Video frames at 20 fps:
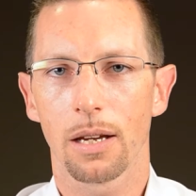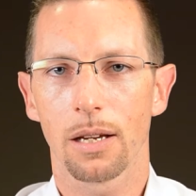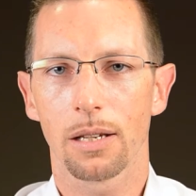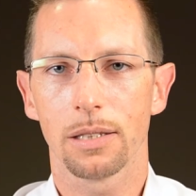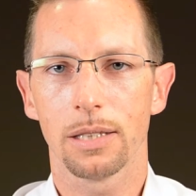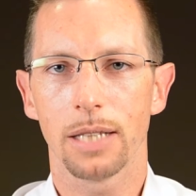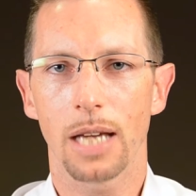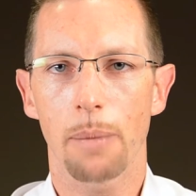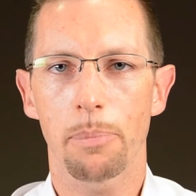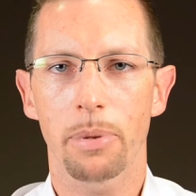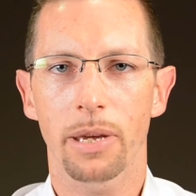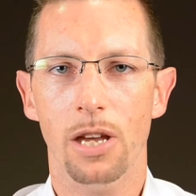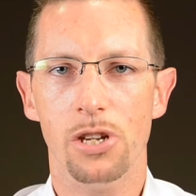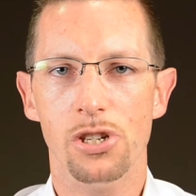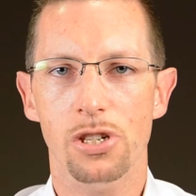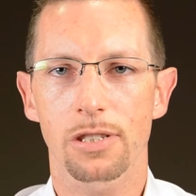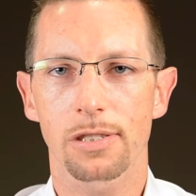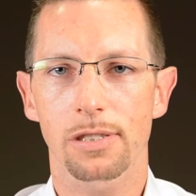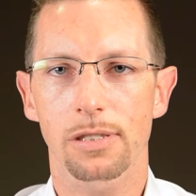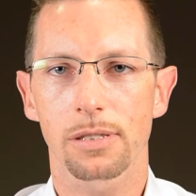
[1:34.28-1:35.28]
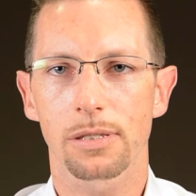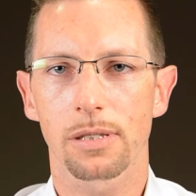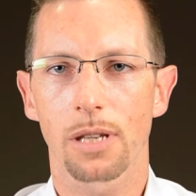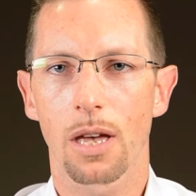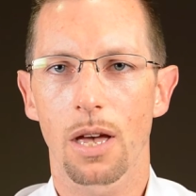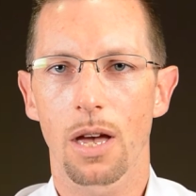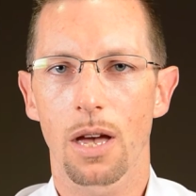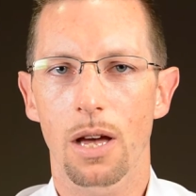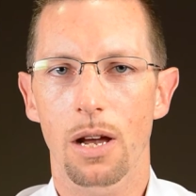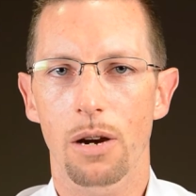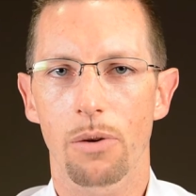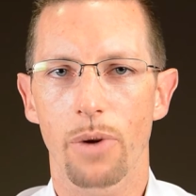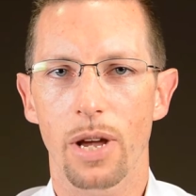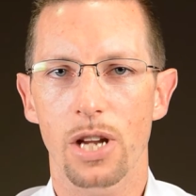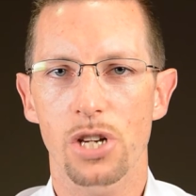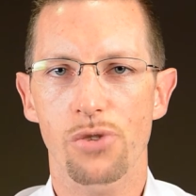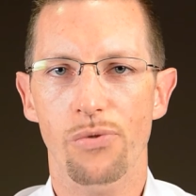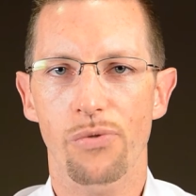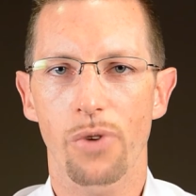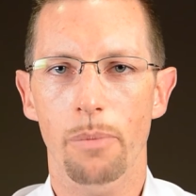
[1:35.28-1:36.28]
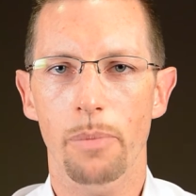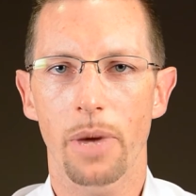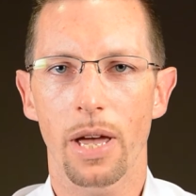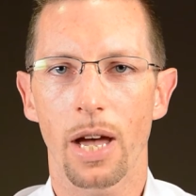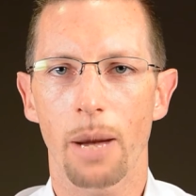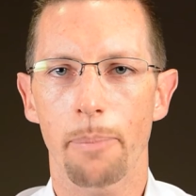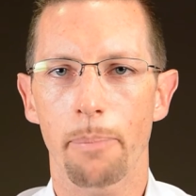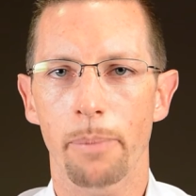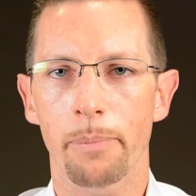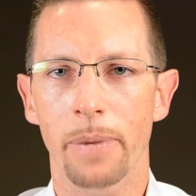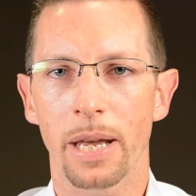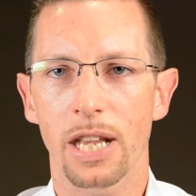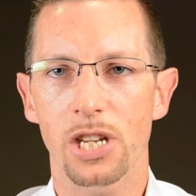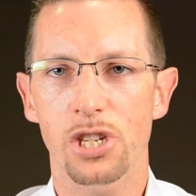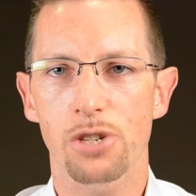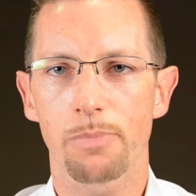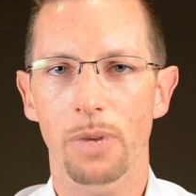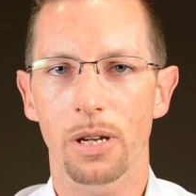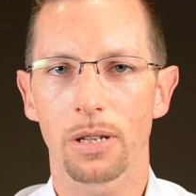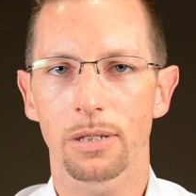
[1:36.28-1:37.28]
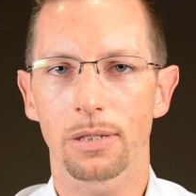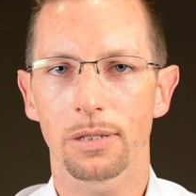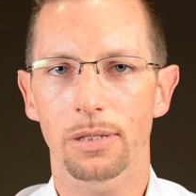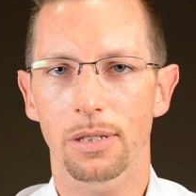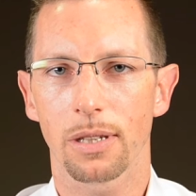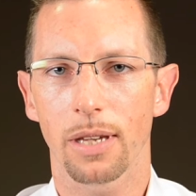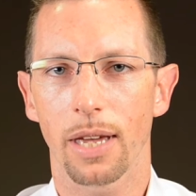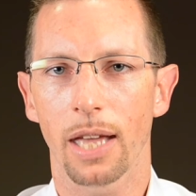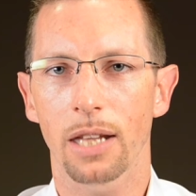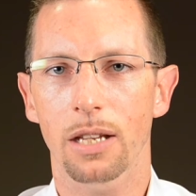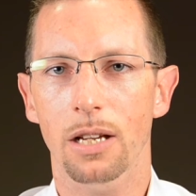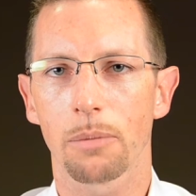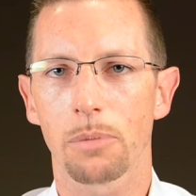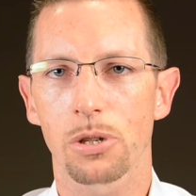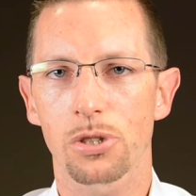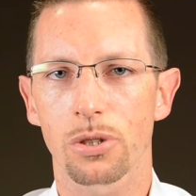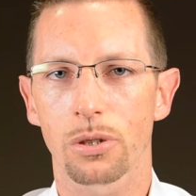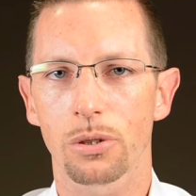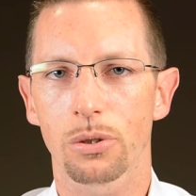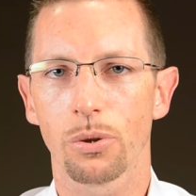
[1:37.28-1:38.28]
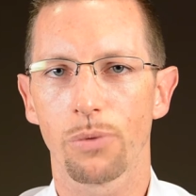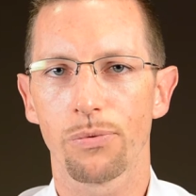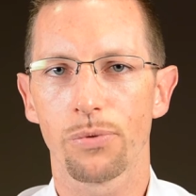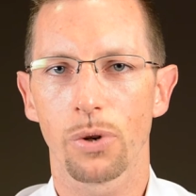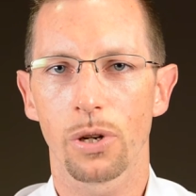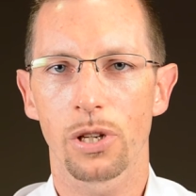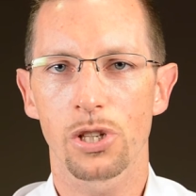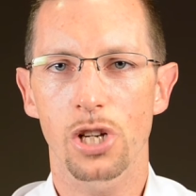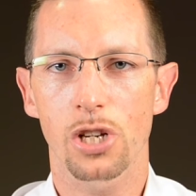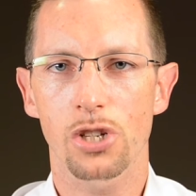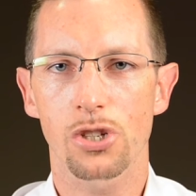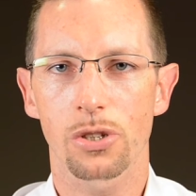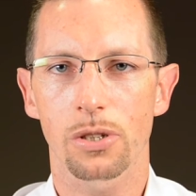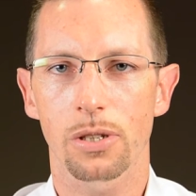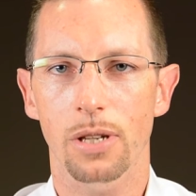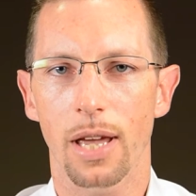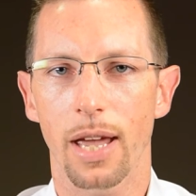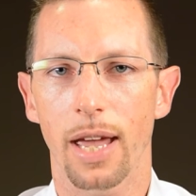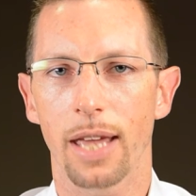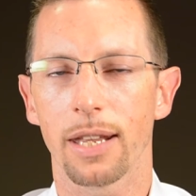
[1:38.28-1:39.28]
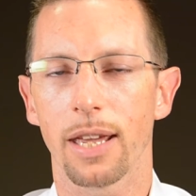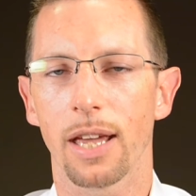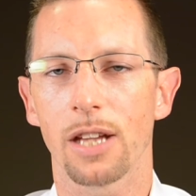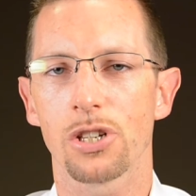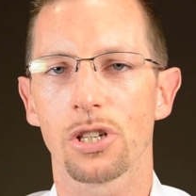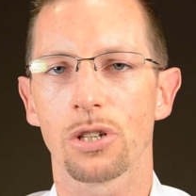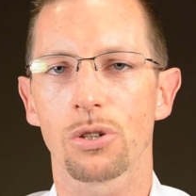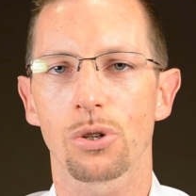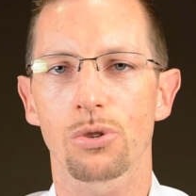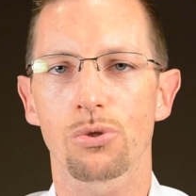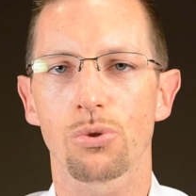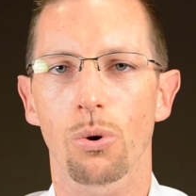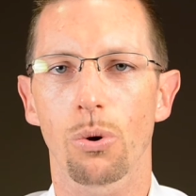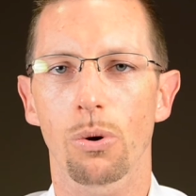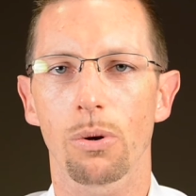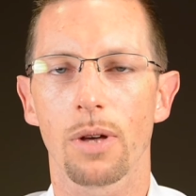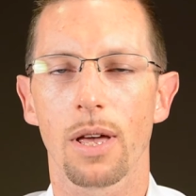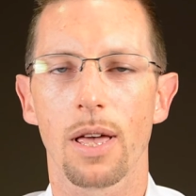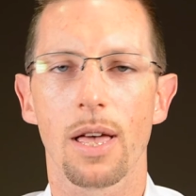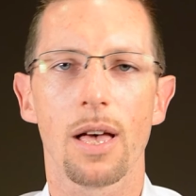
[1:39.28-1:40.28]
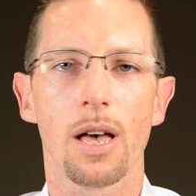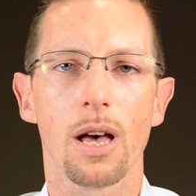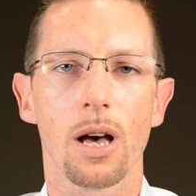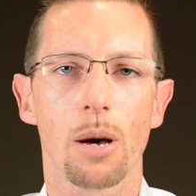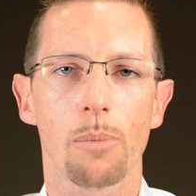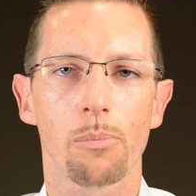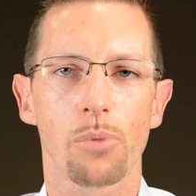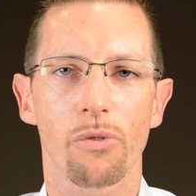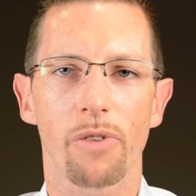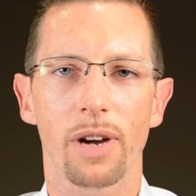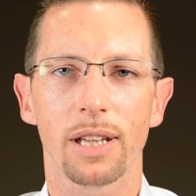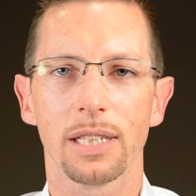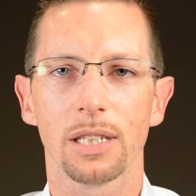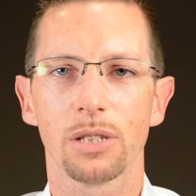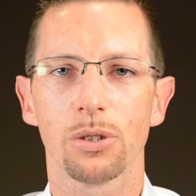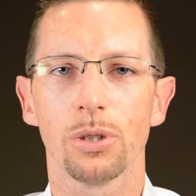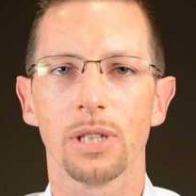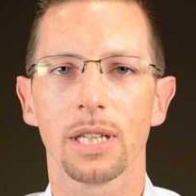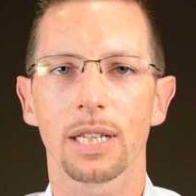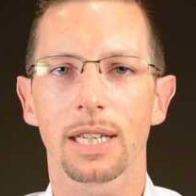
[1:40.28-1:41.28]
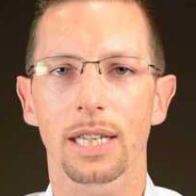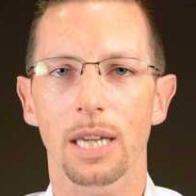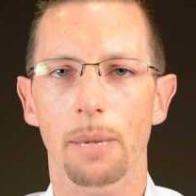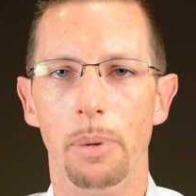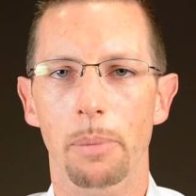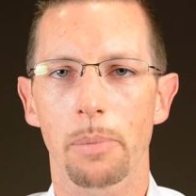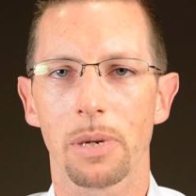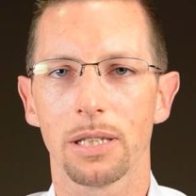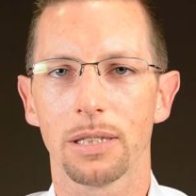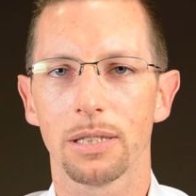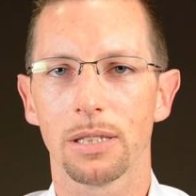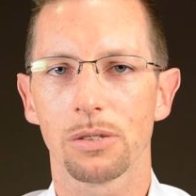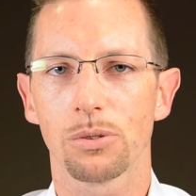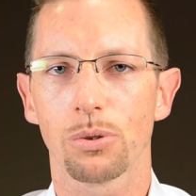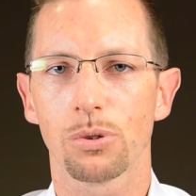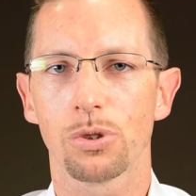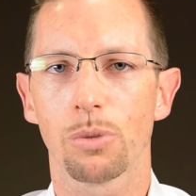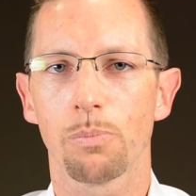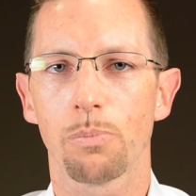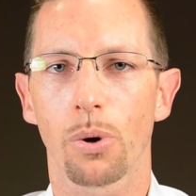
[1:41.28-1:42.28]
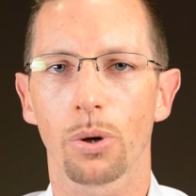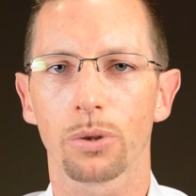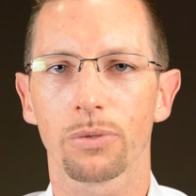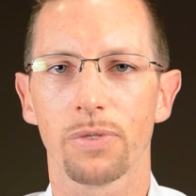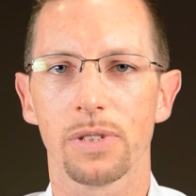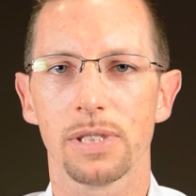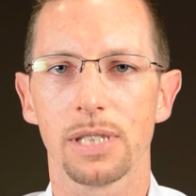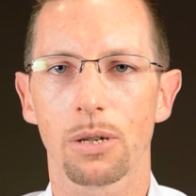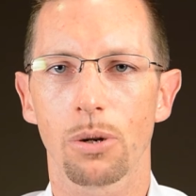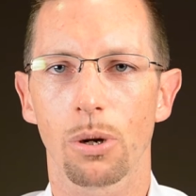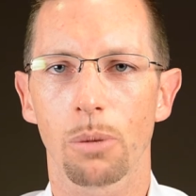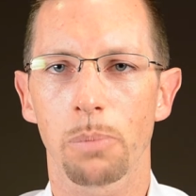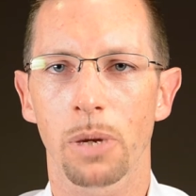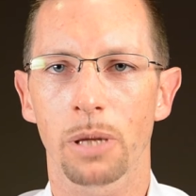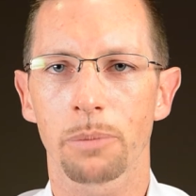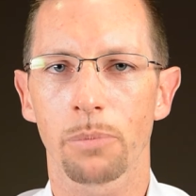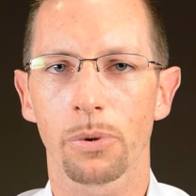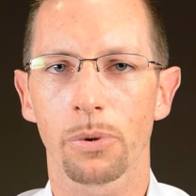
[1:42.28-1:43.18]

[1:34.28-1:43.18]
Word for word: The applications range from air management and combustion to fuel injection and engine control, providing unique capabilities to support physical plant